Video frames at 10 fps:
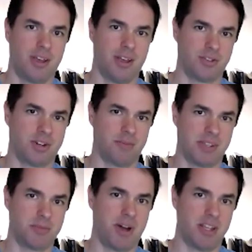is going to make
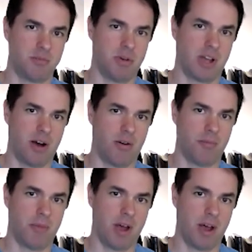some eyes bug out,
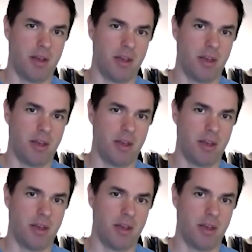uh,